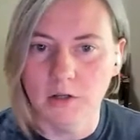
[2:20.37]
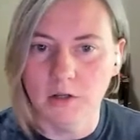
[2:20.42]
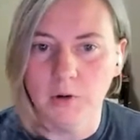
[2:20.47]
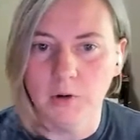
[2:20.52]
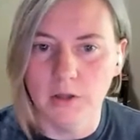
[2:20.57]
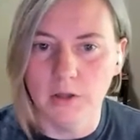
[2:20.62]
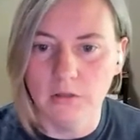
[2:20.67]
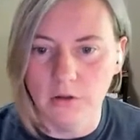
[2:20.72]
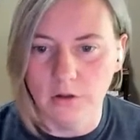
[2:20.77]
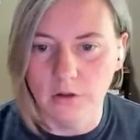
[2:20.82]

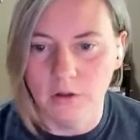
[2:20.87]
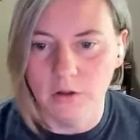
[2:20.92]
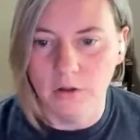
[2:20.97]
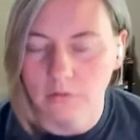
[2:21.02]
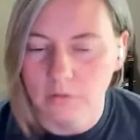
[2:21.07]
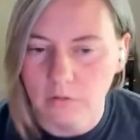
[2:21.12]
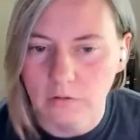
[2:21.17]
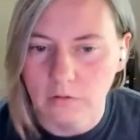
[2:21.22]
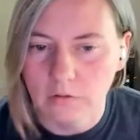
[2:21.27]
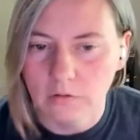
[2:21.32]
by the
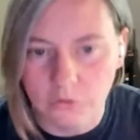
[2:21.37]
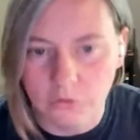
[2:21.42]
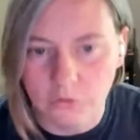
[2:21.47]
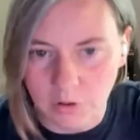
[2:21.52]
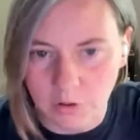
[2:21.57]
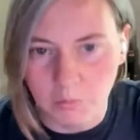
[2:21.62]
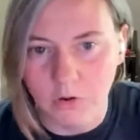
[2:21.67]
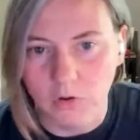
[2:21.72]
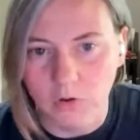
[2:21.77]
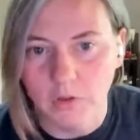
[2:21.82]

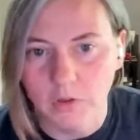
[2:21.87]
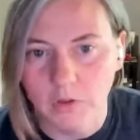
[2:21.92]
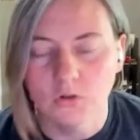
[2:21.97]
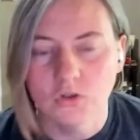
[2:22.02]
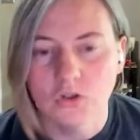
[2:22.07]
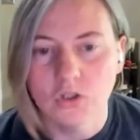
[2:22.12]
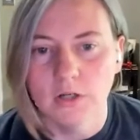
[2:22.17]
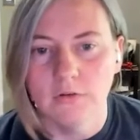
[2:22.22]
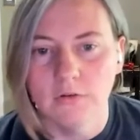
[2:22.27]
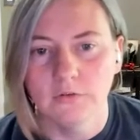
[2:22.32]
sum of the layout
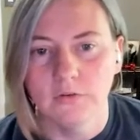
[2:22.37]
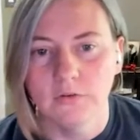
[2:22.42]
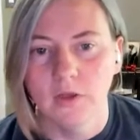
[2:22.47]
shift.